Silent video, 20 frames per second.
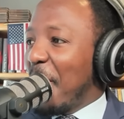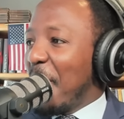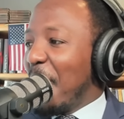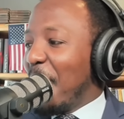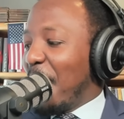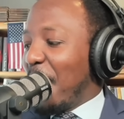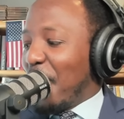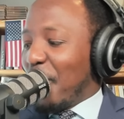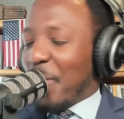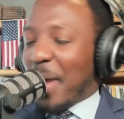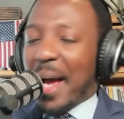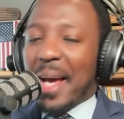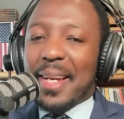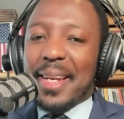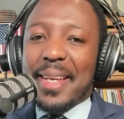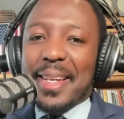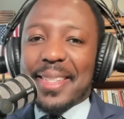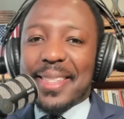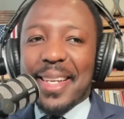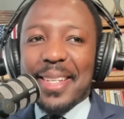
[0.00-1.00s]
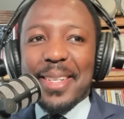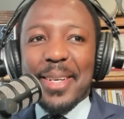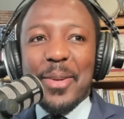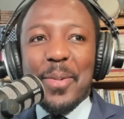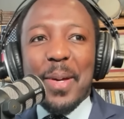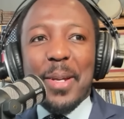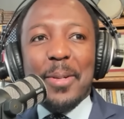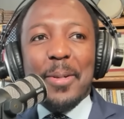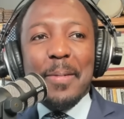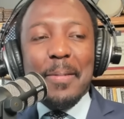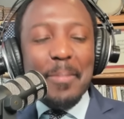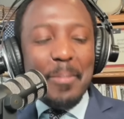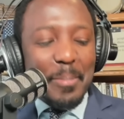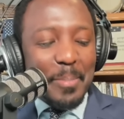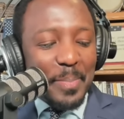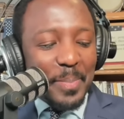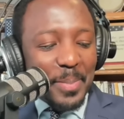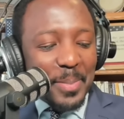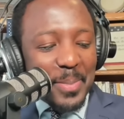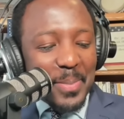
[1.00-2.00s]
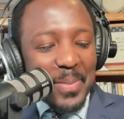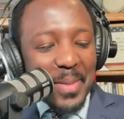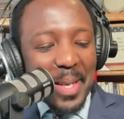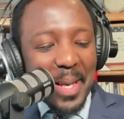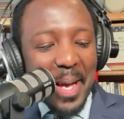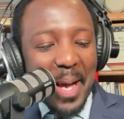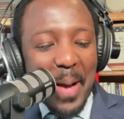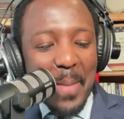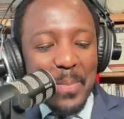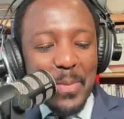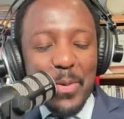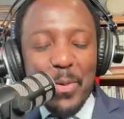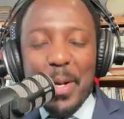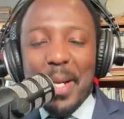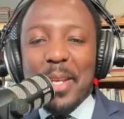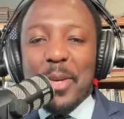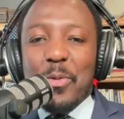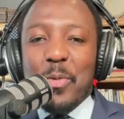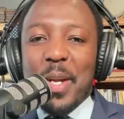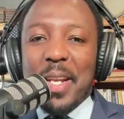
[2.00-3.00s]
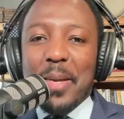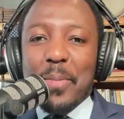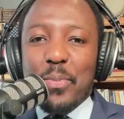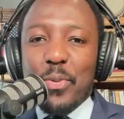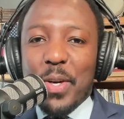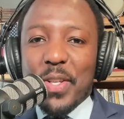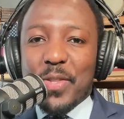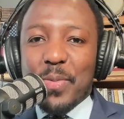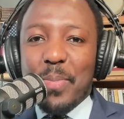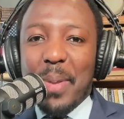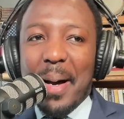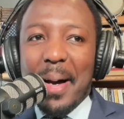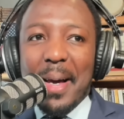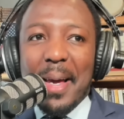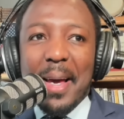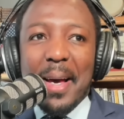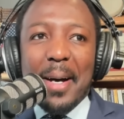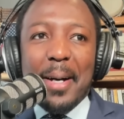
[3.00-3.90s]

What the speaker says: All right, ladies and gentlemen, I'm really impressed by